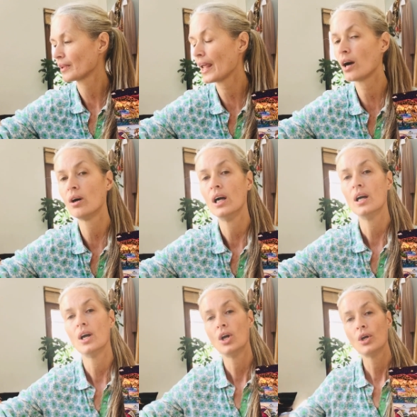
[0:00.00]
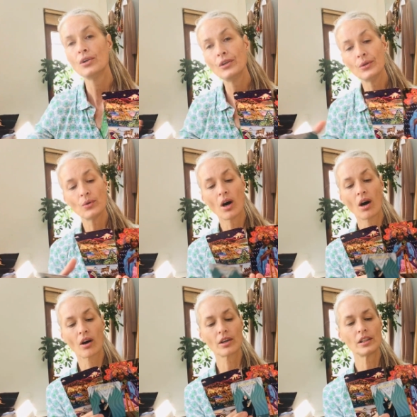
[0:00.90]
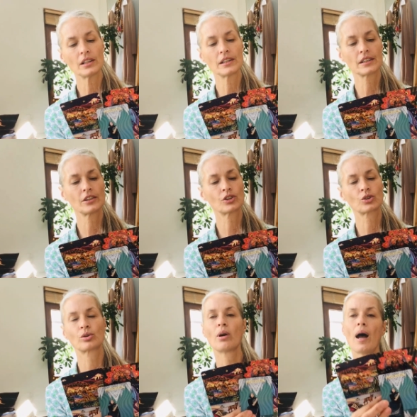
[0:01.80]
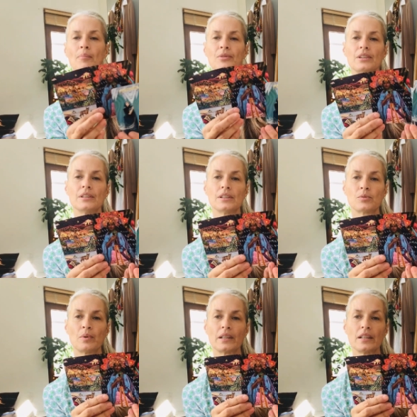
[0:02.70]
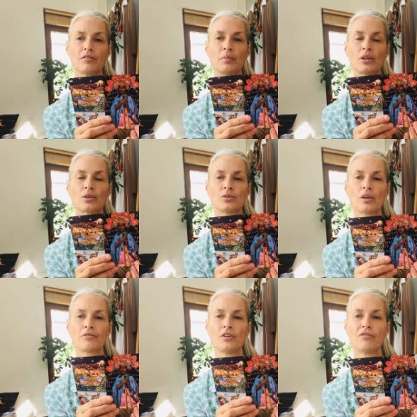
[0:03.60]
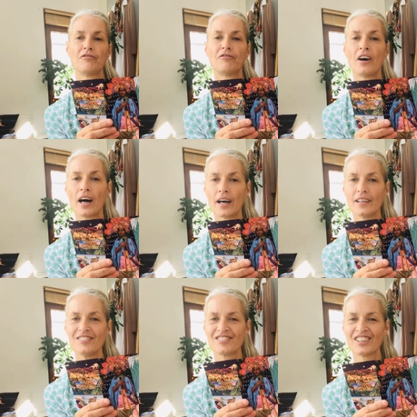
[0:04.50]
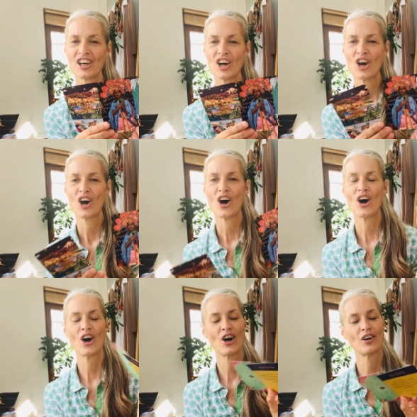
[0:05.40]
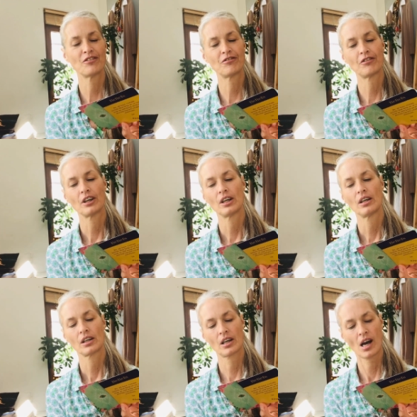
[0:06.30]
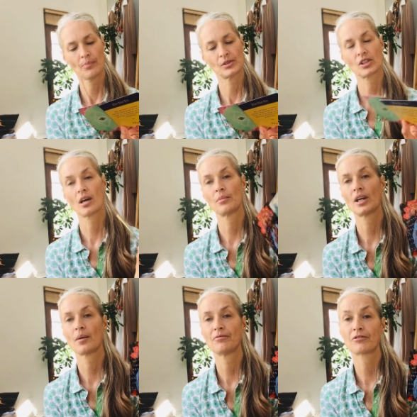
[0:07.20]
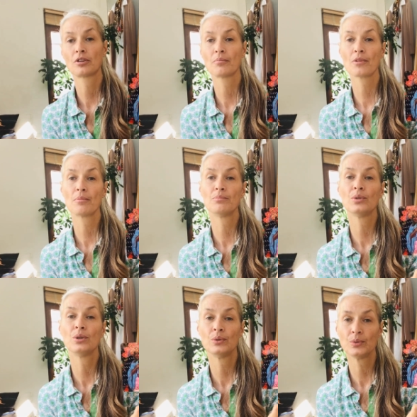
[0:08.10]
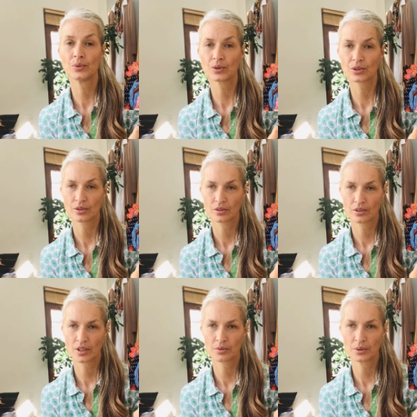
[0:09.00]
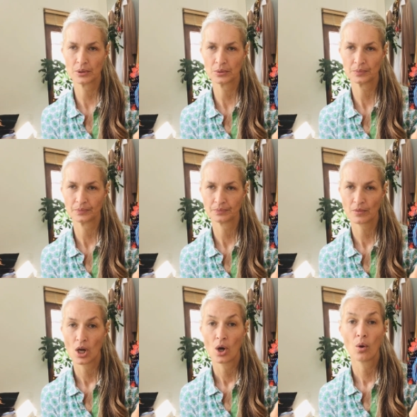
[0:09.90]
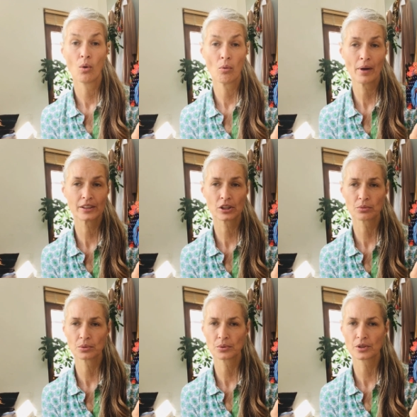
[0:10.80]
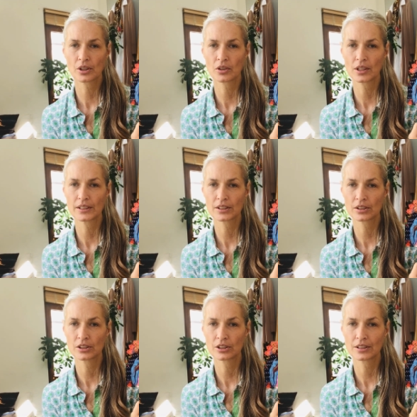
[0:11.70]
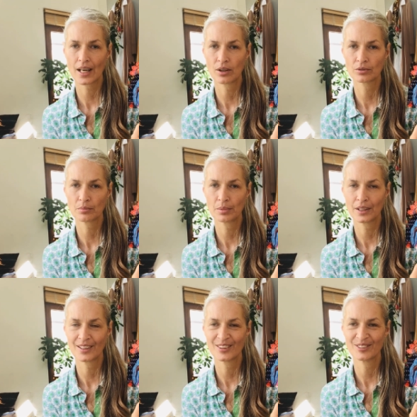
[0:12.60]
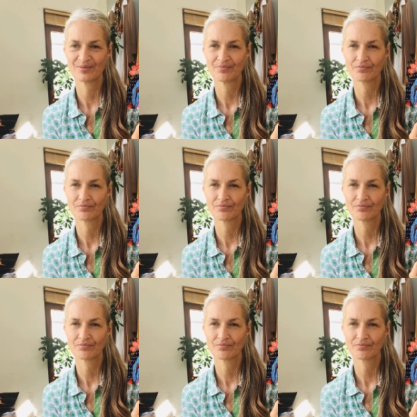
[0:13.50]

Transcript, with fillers: Now, you are a little trapped in this belief because you have the five of cups coming up from the Muse Tarot. All my tarots are listed down below.